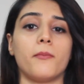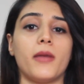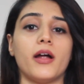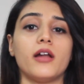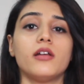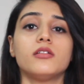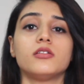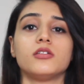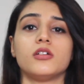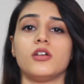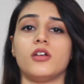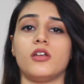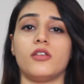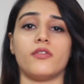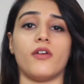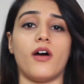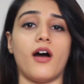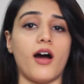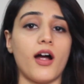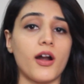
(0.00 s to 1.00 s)
but
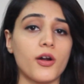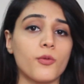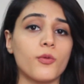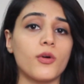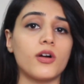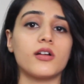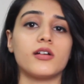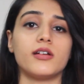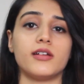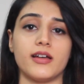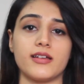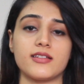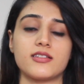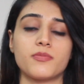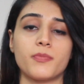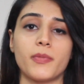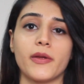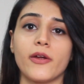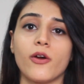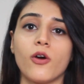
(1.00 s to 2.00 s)
the hard work
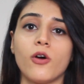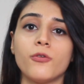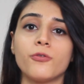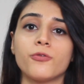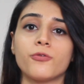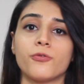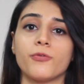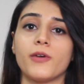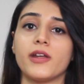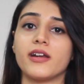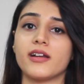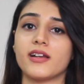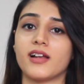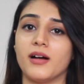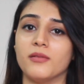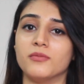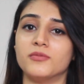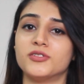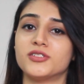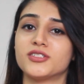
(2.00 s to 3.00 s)
does pay off when it
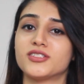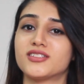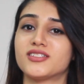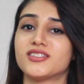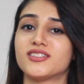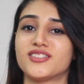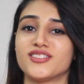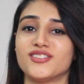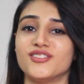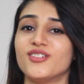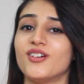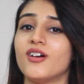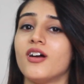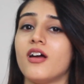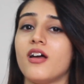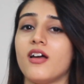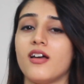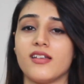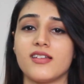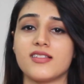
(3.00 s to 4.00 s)
comes to
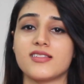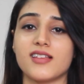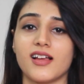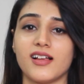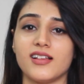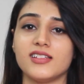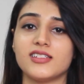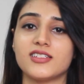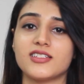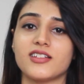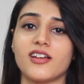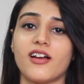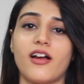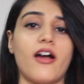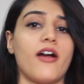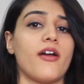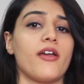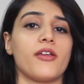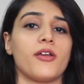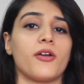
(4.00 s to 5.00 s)
results,
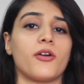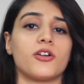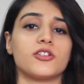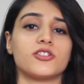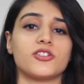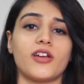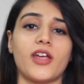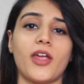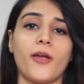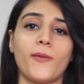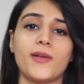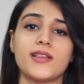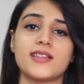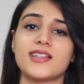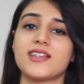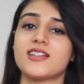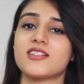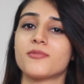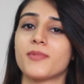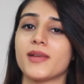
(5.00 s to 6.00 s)
because your
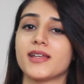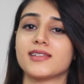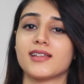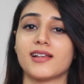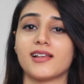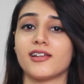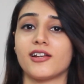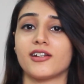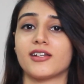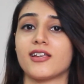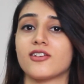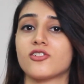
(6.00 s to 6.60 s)
A1c is basically a